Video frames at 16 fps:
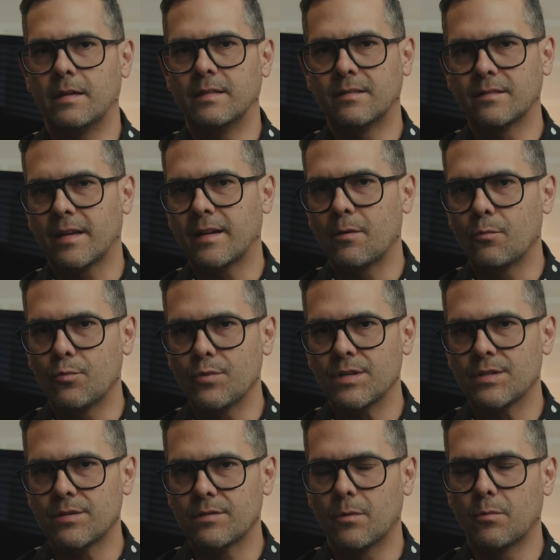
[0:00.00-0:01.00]
Instead, I
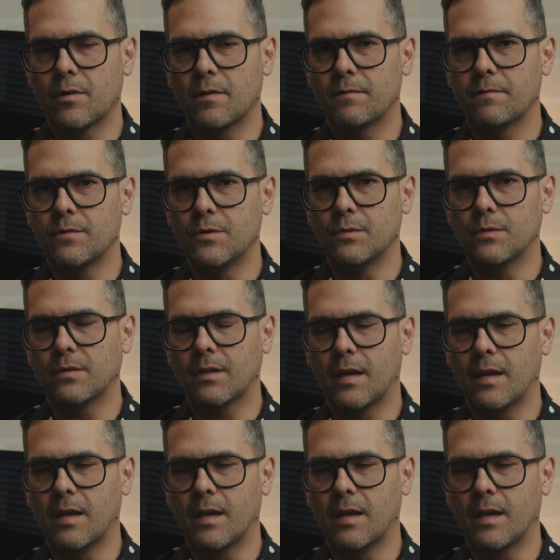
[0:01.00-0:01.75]
wish they would have used